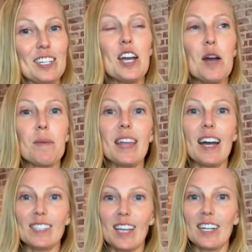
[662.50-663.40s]
but
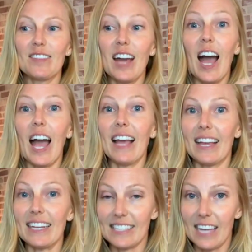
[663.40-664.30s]
that's kind of the
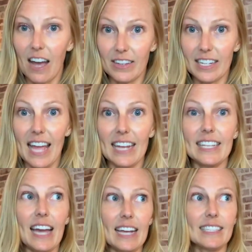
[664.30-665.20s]
highlights of it. And
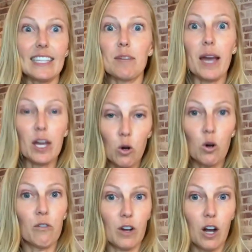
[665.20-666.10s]
yes, like my goal
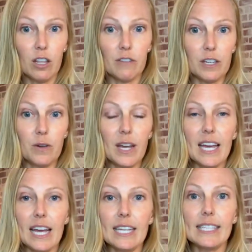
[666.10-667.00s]
for all of you
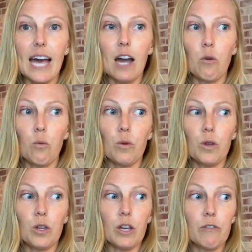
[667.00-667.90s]
is that
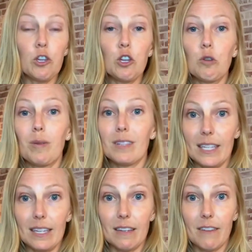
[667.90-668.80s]
if you
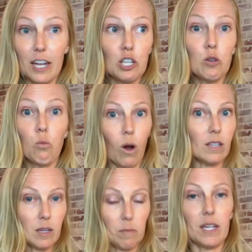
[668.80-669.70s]
believe and you want
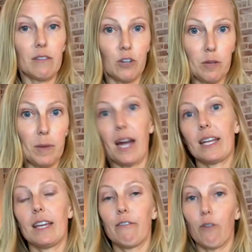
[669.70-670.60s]
something for your
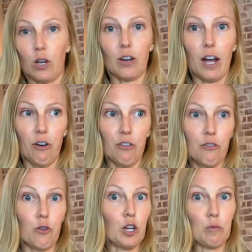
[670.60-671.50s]
body, for your health,
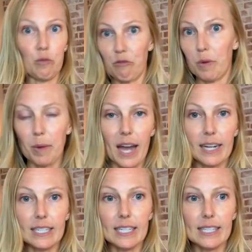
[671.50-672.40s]
for your movement
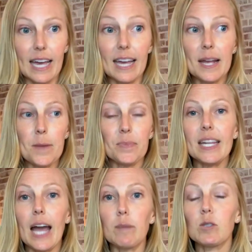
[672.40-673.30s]
practice, that it
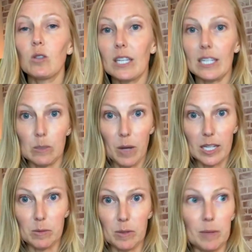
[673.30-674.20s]
absolutely is
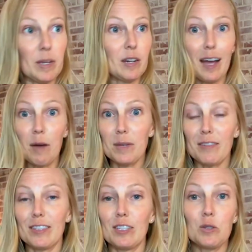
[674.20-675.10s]
possible. I'm here to help give
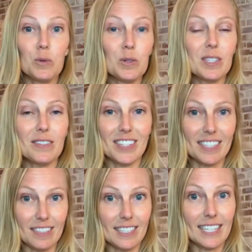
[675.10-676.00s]
you the tools and
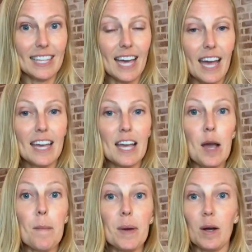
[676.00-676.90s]
facilitate that.
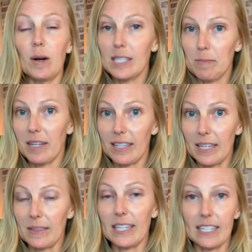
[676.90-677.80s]
But ultimately,
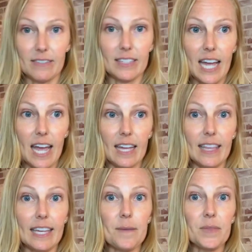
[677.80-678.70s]
at the end of the day,
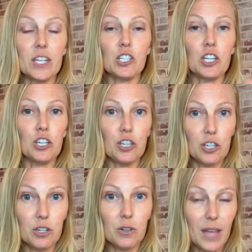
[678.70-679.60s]
like it's
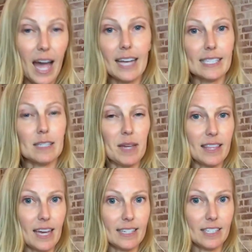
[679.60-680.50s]
you that has to make
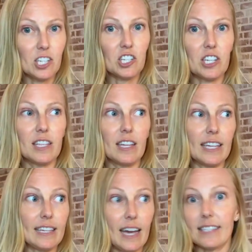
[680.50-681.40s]
that decision that like,
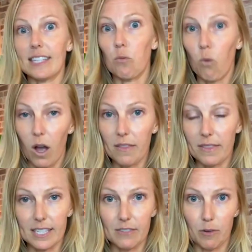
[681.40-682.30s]
yes, I want
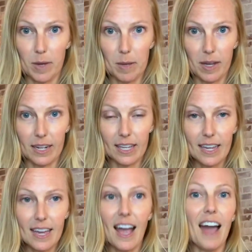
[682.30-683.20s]
this for my body.
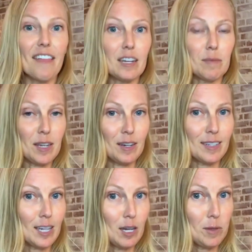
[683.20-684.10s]
And then I'm here to
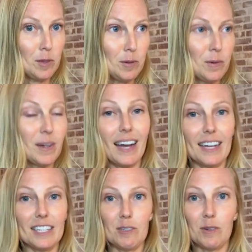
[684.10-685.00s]
help you,
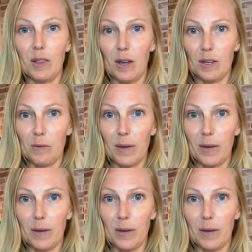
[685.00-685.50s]
guide you along the way.